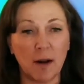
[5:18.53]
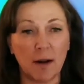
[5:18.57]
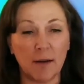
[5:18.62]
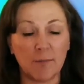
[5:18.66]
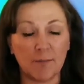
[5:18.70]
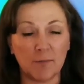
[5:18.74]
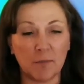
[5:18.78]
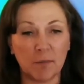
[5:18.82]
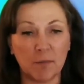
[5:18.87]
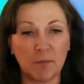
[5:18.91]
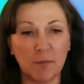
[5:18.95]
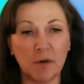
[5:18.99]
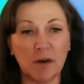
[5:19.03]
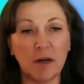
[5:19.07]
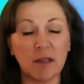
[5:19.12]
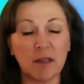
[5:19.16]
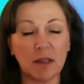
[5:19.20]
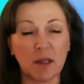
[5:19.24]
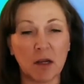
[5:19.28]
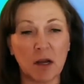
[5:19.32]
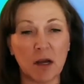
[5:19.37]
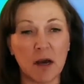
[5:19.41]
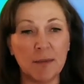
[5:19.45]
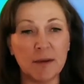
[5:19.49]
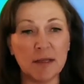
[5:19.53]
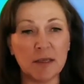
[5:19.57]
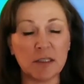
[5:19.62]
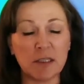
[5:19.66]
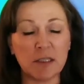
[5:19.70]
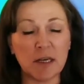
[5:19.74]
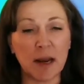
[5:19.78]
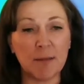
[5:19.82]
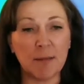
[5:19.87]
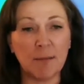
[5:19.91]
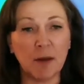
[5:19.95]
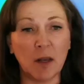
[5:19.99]
put it in the comments
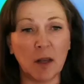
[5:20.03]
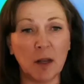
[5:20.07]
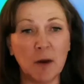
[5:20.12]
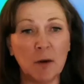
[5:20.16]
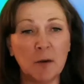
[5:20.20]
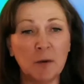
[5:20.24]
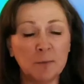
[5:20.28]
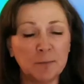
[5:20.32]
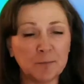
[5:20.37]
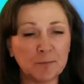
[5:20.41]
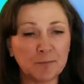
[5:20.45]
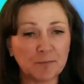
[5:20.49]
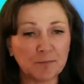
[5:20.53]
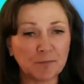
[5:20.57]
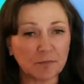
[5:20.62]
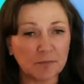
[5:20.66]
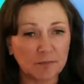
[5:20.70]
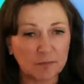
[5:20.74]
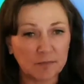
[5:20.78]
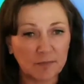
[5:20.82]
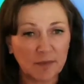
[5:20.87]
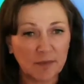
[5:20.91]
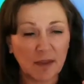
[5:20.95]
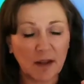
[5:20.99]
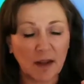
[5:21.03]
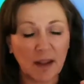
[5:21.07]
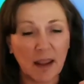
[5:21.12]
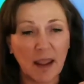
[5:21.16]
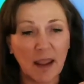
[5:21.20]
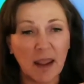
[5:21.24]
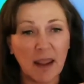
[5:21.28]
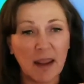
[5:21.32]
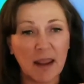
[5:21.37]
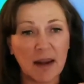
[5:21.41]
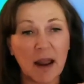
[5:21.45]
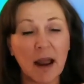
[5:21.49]
down below,
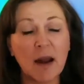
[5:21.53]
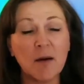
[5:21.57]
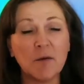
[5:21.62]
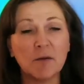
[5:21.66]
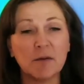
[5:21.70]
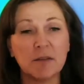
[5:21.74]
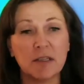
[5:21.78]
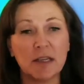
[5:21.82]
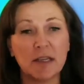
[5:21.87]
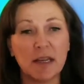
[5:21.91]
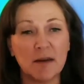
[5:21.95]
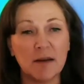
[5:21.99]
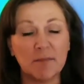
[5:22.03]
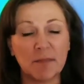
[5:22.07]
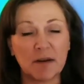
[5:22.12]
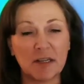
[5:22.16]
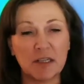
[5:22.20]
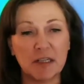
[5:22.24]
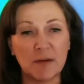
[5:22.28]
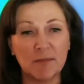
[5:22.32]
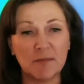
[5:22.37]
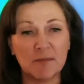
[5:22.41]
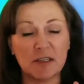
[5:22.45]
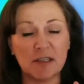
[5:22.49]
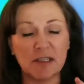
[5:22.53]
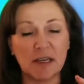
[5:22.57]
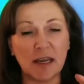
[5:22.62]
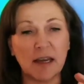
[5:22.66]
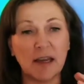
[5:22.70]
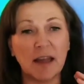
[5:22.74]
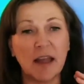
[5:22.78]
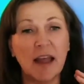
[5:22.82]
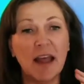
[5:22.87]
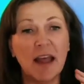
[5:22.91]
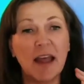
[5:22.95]
and I will see it. My team will see it.